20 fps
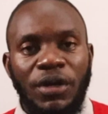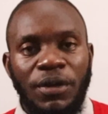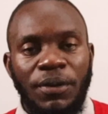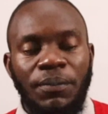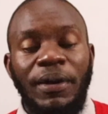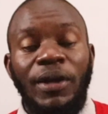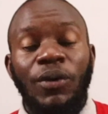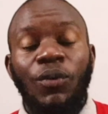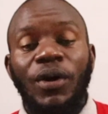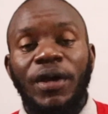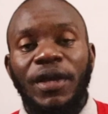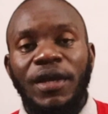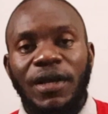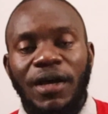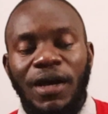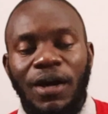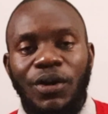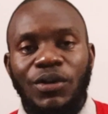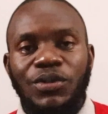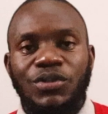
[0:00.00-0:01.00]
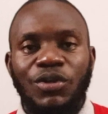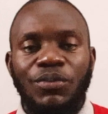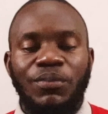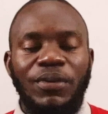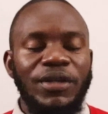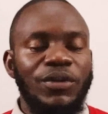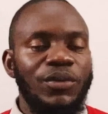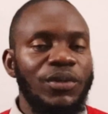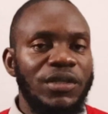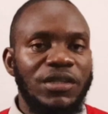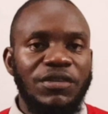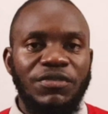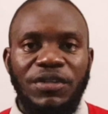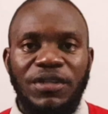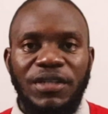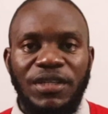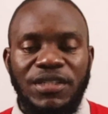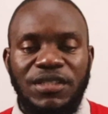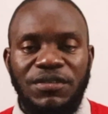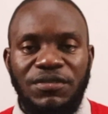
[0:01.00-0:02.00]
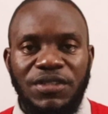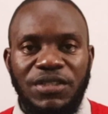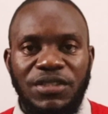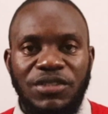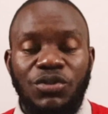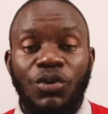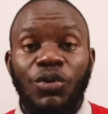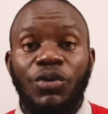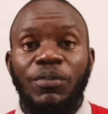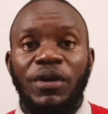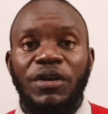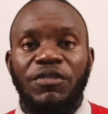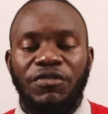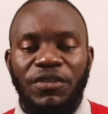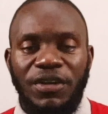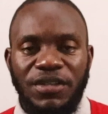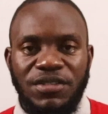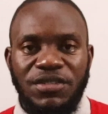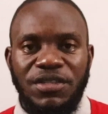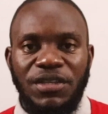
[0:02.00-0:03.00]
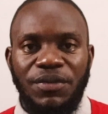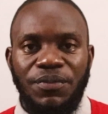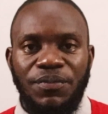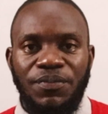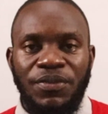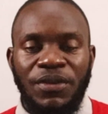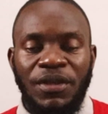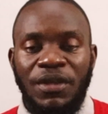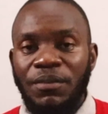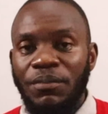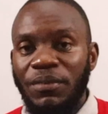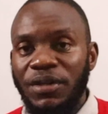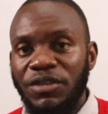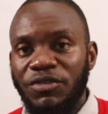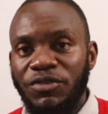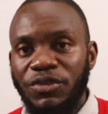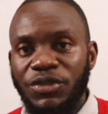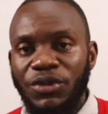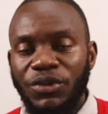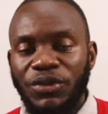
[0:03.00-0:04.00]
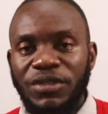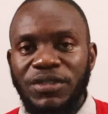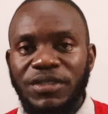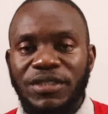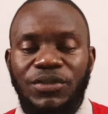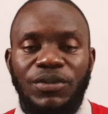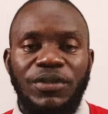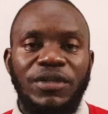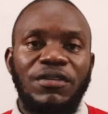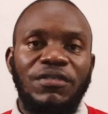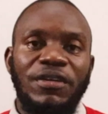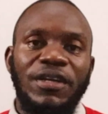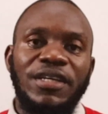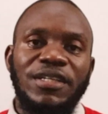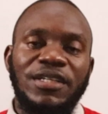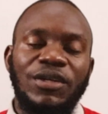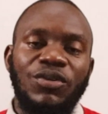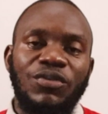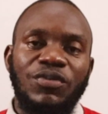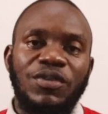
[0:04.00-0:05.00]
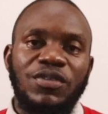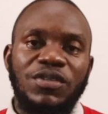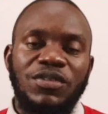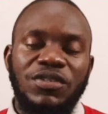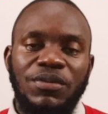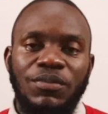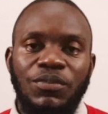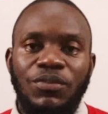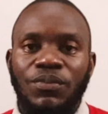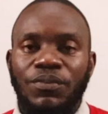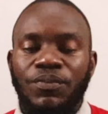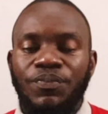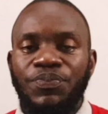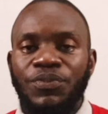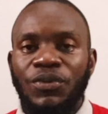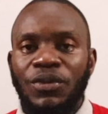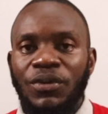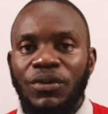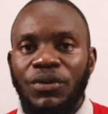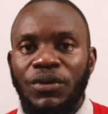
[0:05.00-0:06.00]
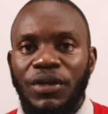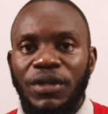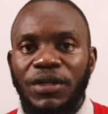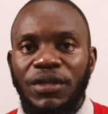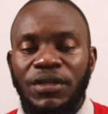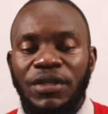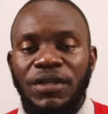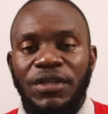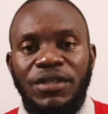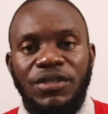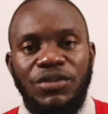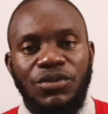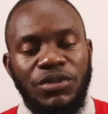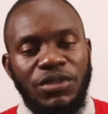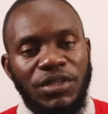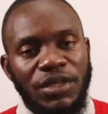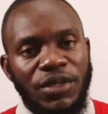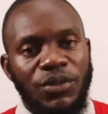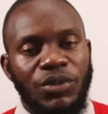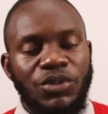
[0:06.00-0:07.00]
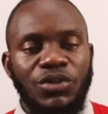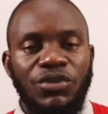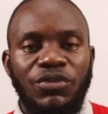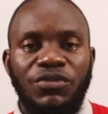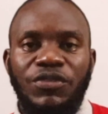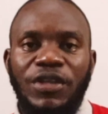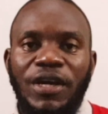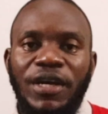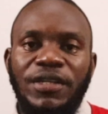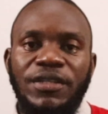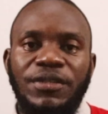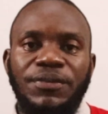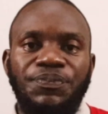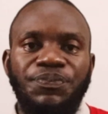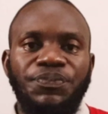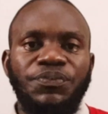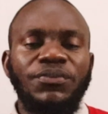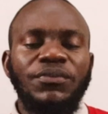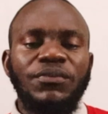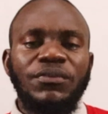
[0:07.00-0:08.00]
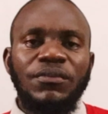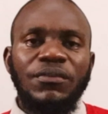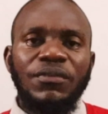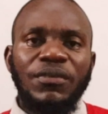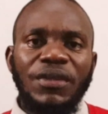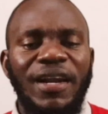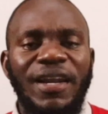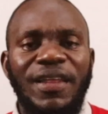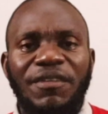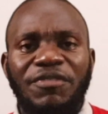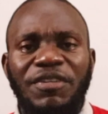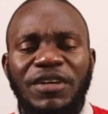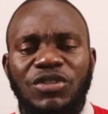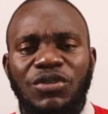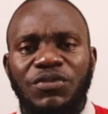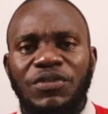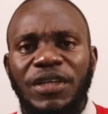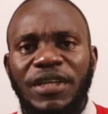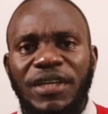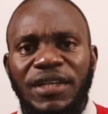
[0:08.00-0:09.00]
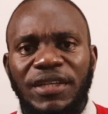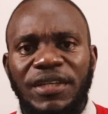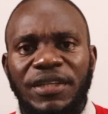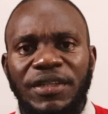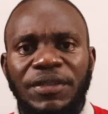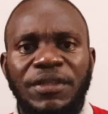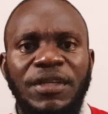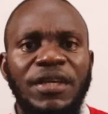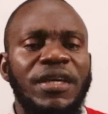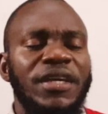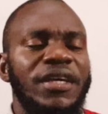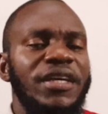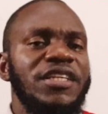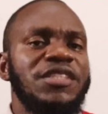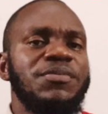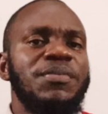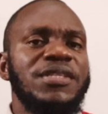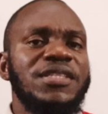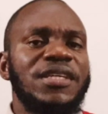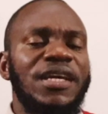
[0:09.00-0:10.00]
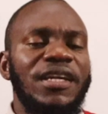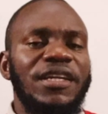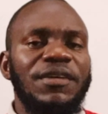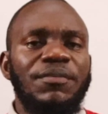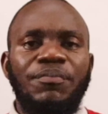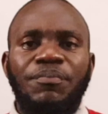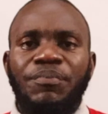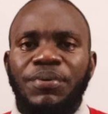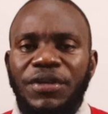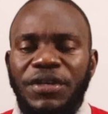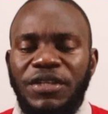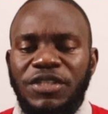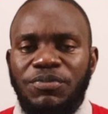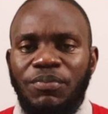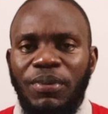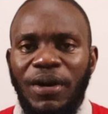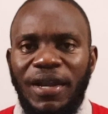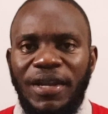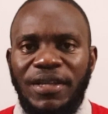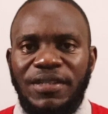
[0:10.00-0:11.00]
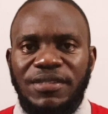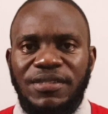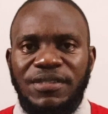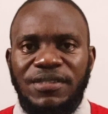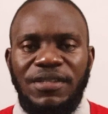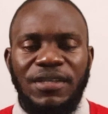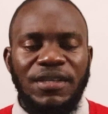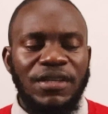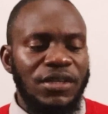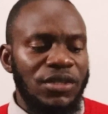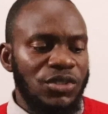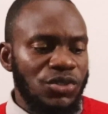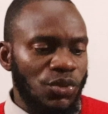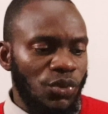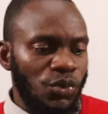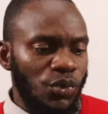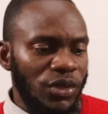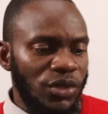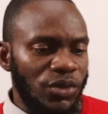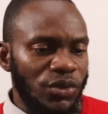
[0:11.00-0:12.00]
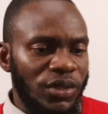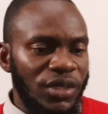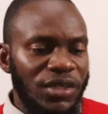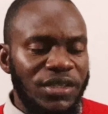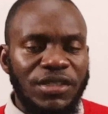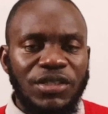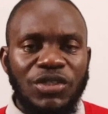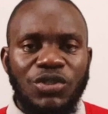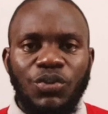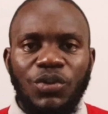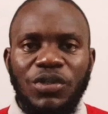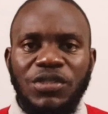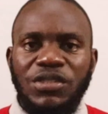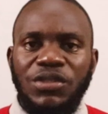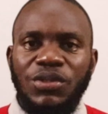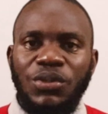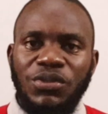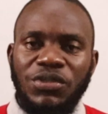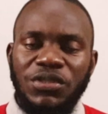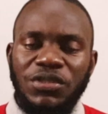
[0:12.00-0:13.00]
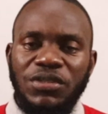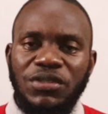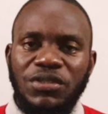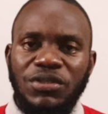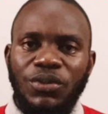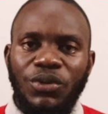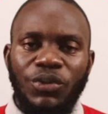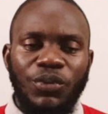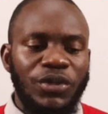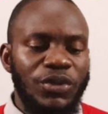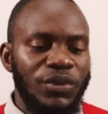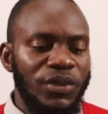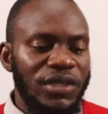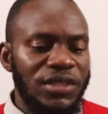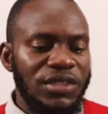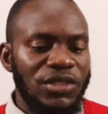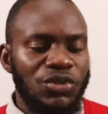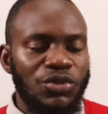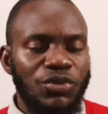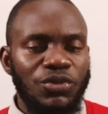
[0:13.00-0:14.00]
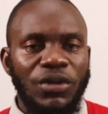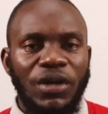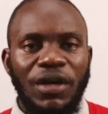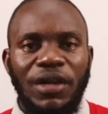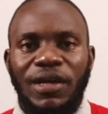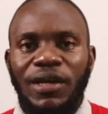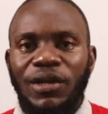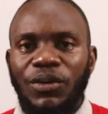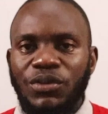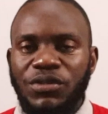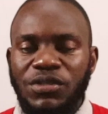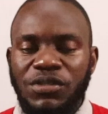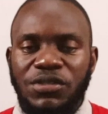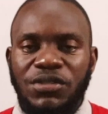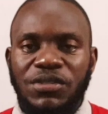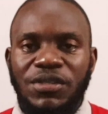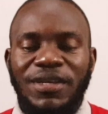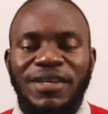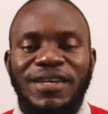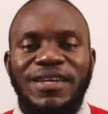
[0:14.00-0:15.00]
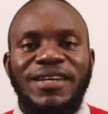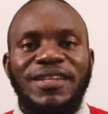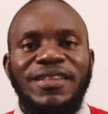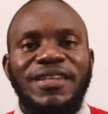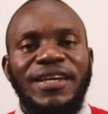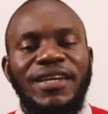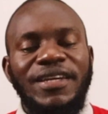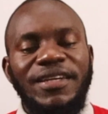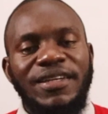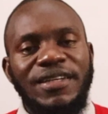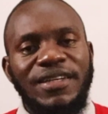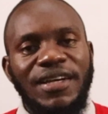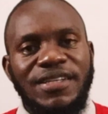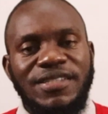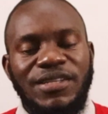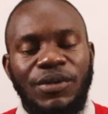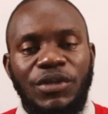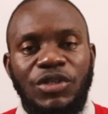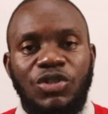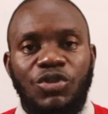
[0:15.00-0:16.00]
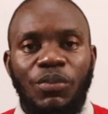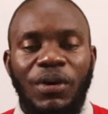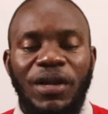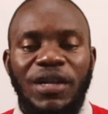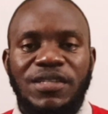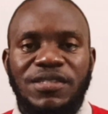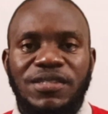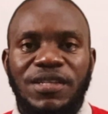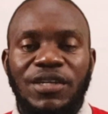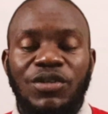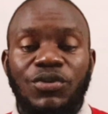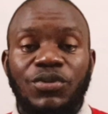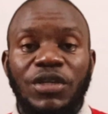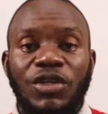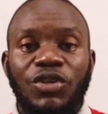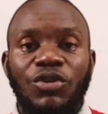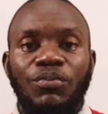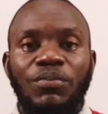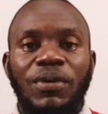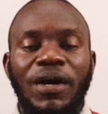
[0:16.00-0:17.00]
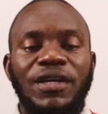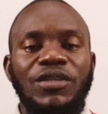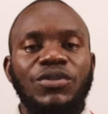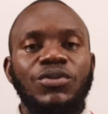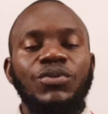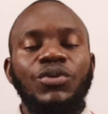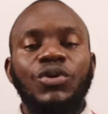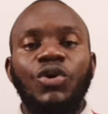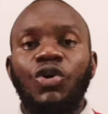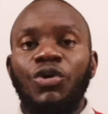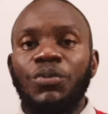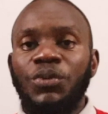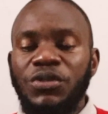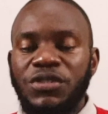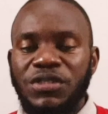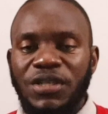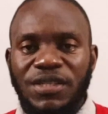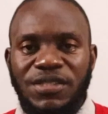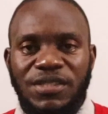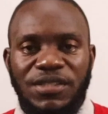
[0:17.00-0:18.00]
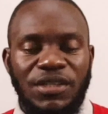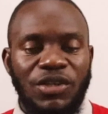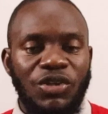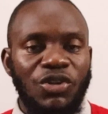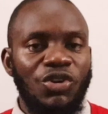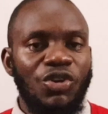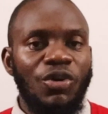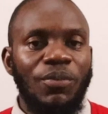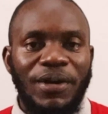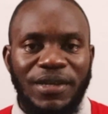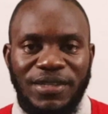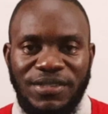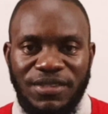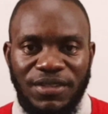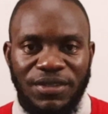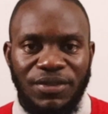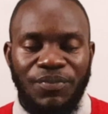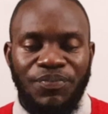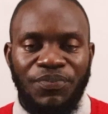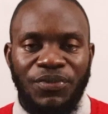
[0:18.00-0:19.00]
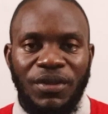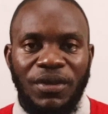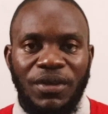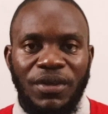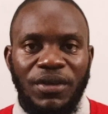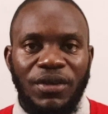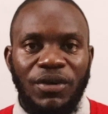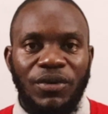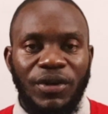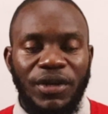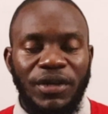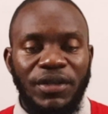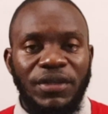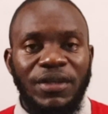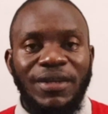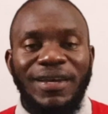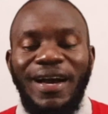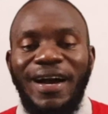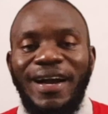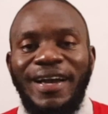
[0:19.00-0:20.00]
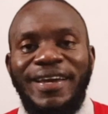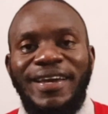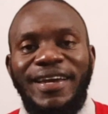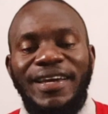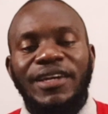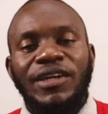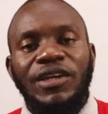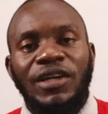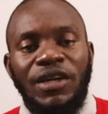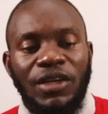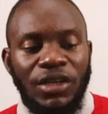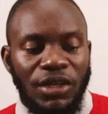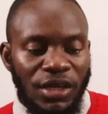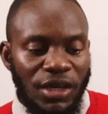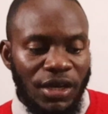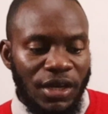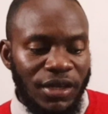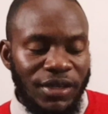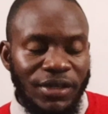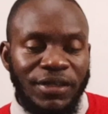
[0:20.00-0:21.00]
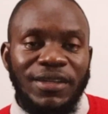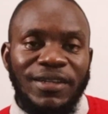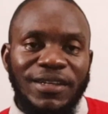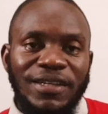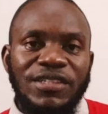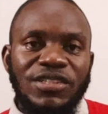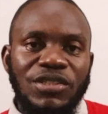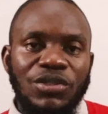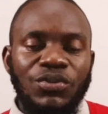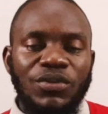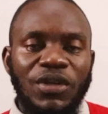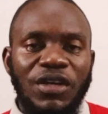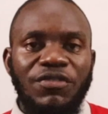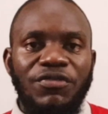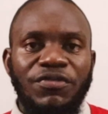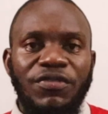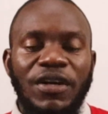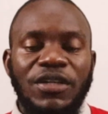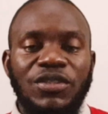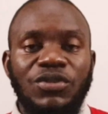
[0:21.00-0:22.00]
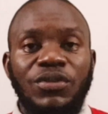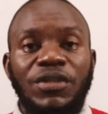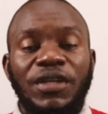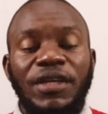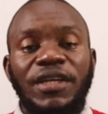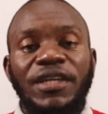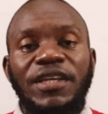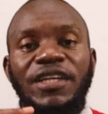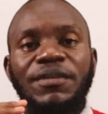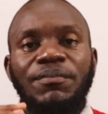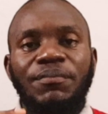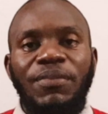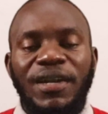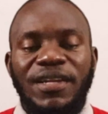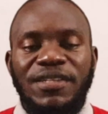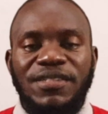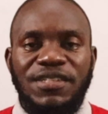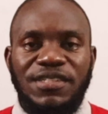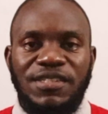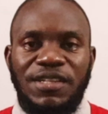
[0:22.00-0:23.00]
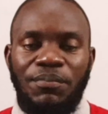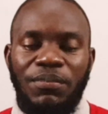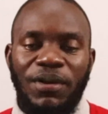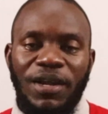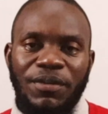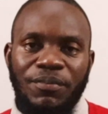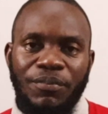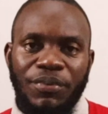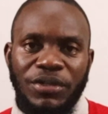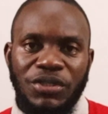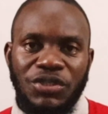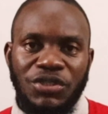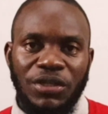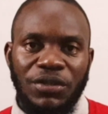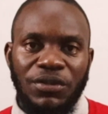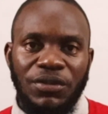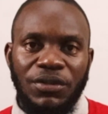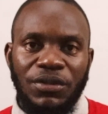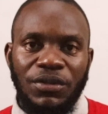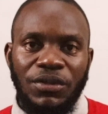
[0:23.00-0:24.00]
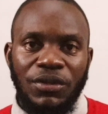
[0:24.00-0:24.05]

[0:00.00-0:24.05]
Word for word: uh, by working out or by doing different activities or by fasting. But if you don't, it will never get out of the system. Okay? So take caution of that. Another function of the kidney is basically pH balance. So when you get into acidosis or when you get into alkalosis, the kidney has a way to balance that to take you back to homeostasis and normalcy. Okay. Again, uh, in relation to that function, the kidney balances the blood pressure